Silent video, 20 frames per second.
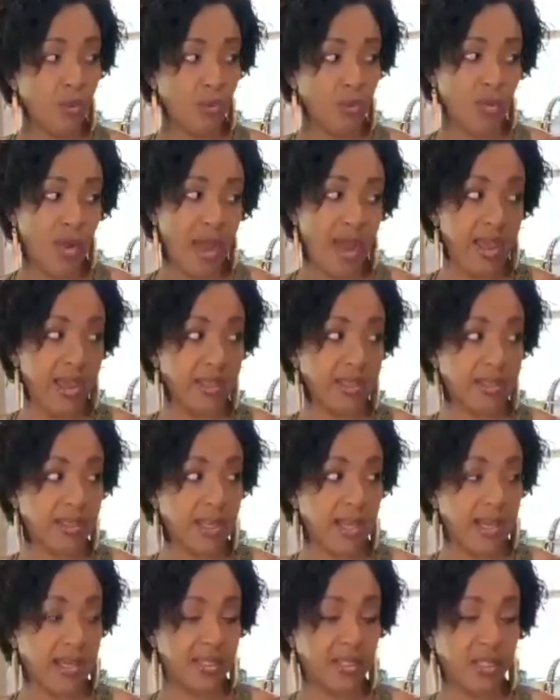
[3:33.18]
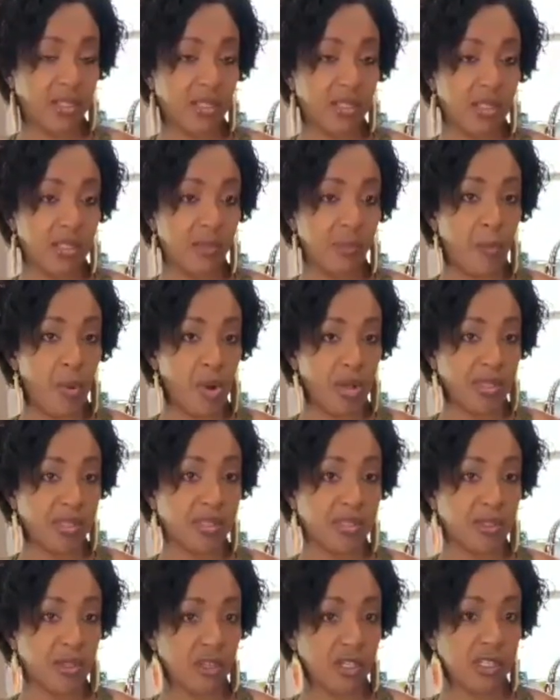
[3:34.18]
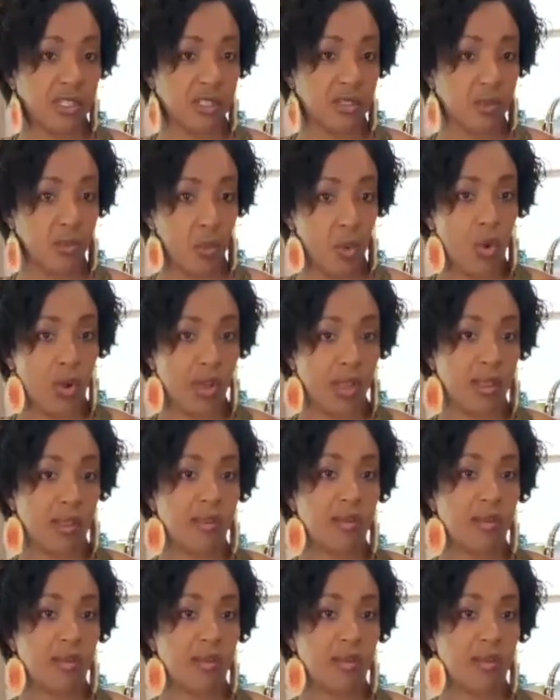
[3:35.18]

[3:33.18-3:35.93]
right as the pot starts to boil.